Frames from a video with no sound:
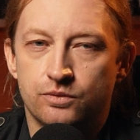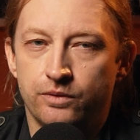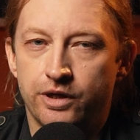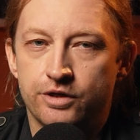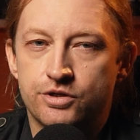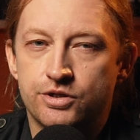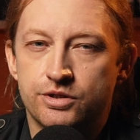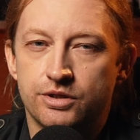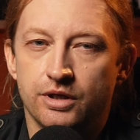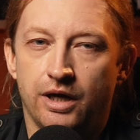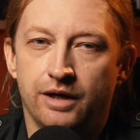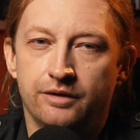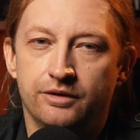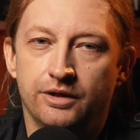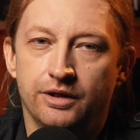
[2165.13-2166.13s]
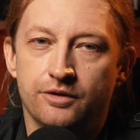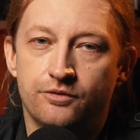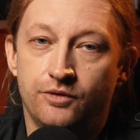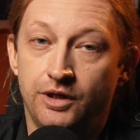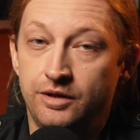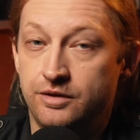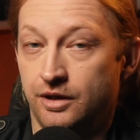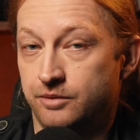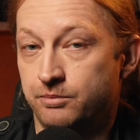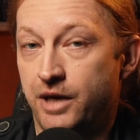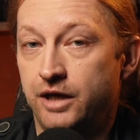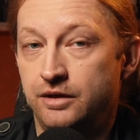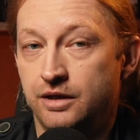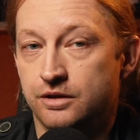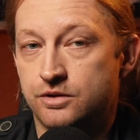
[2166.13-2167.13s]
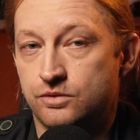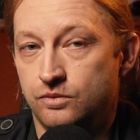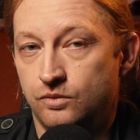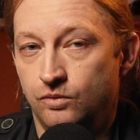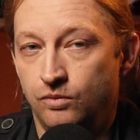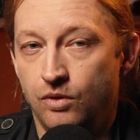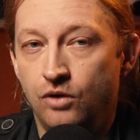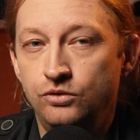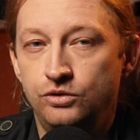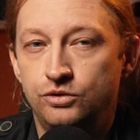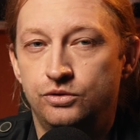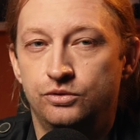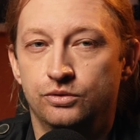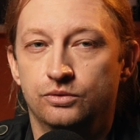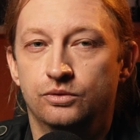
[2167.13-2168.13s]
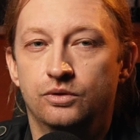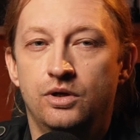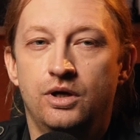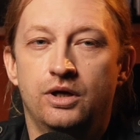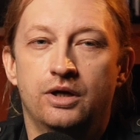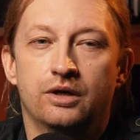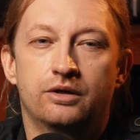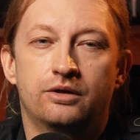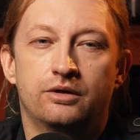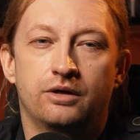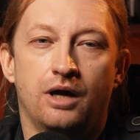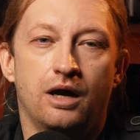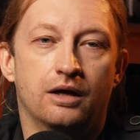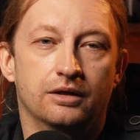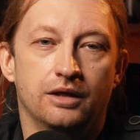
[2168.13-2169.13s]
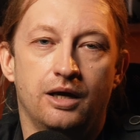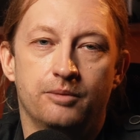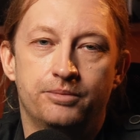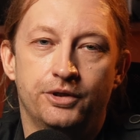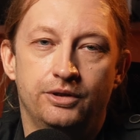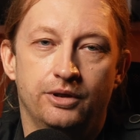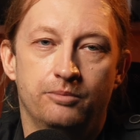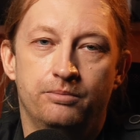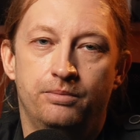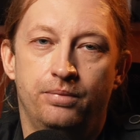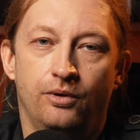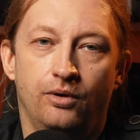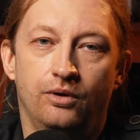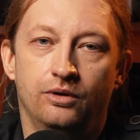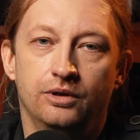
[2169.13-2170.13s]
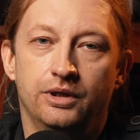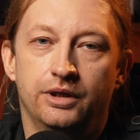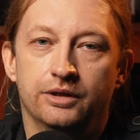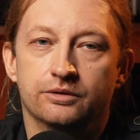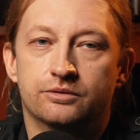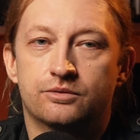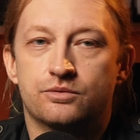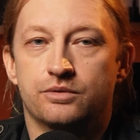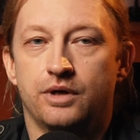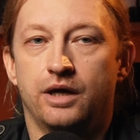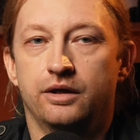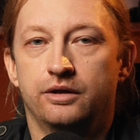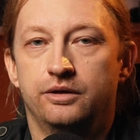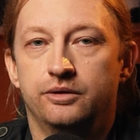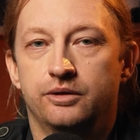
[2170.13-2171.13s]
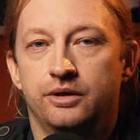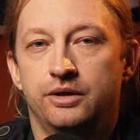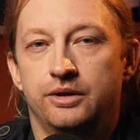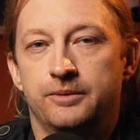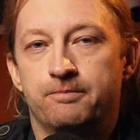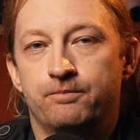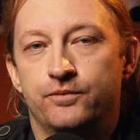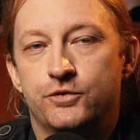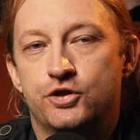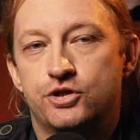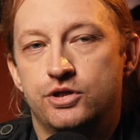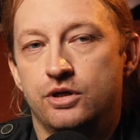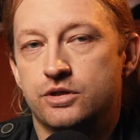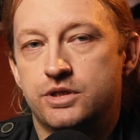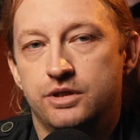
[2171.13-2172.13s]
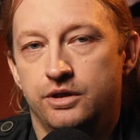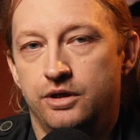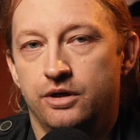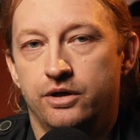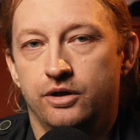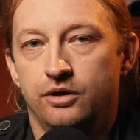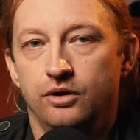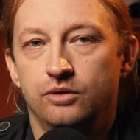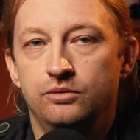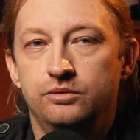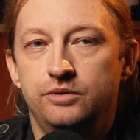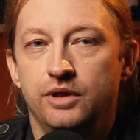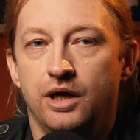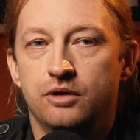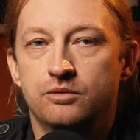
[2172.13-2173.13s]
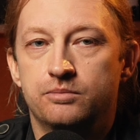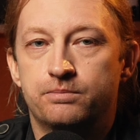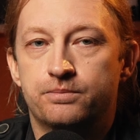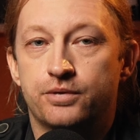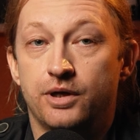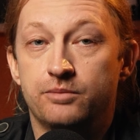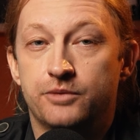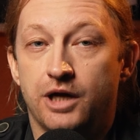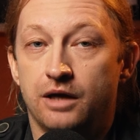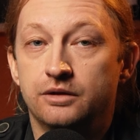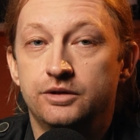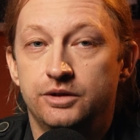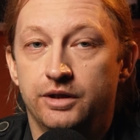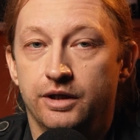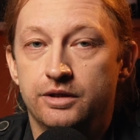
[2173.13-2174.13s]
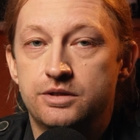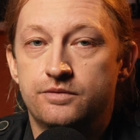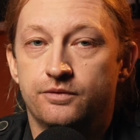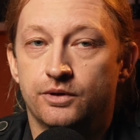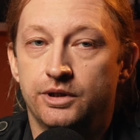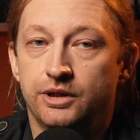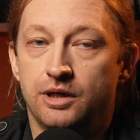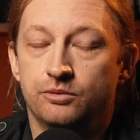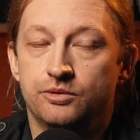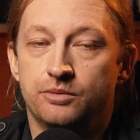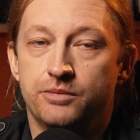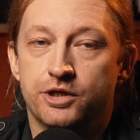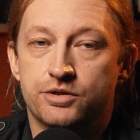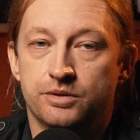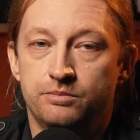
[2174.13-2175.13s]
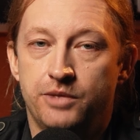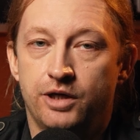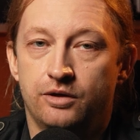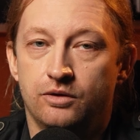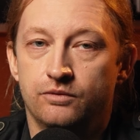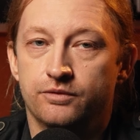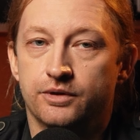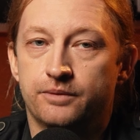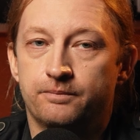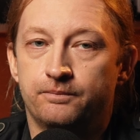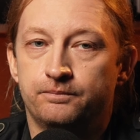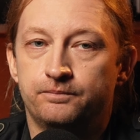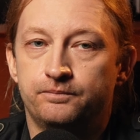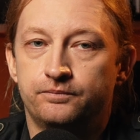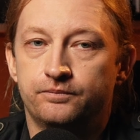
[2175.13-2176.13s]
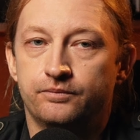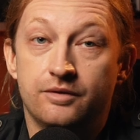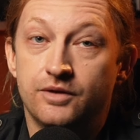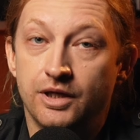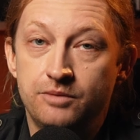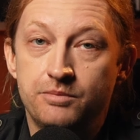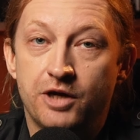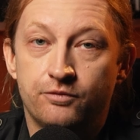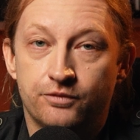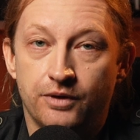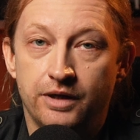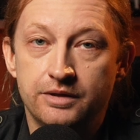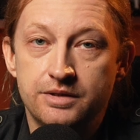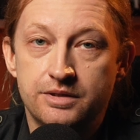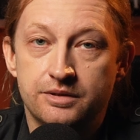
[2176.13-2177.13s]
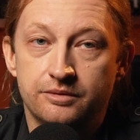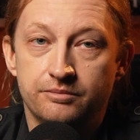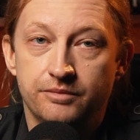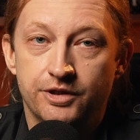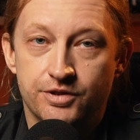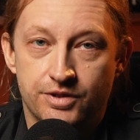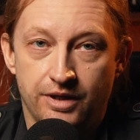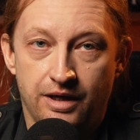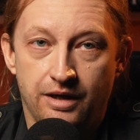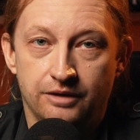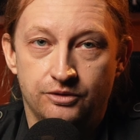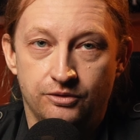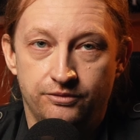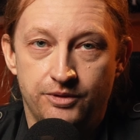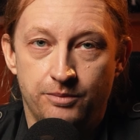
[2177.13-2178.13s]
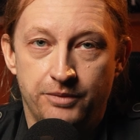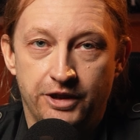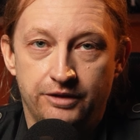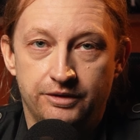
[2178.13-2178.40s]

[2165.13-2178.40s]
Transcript: switch and the thing that made us want to curl up in a ball and cry just a year ago, now prime candidates for an automation makeover. And that, my friends, is the heart of the